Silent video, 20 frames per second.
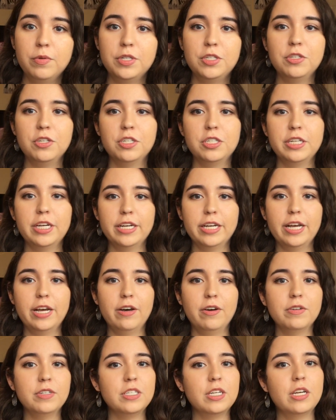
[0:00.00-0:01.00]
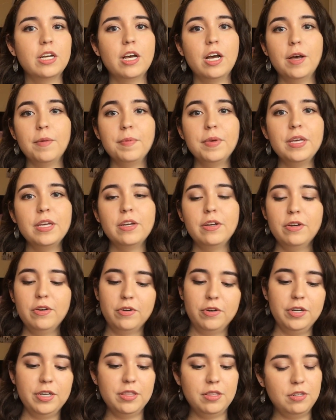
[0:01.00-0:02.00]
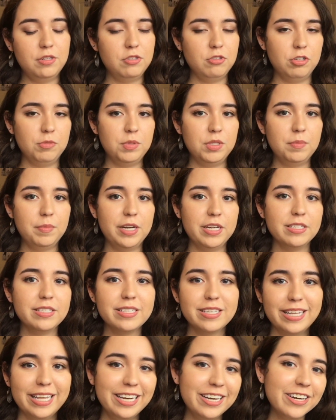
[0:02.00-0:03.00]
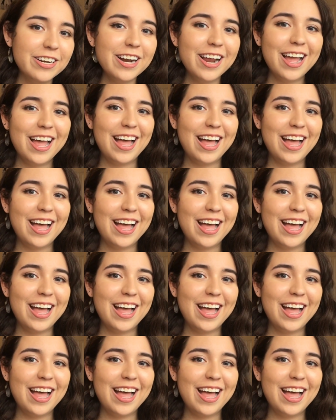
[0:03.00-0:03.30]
which you can check out up here or in the description box later,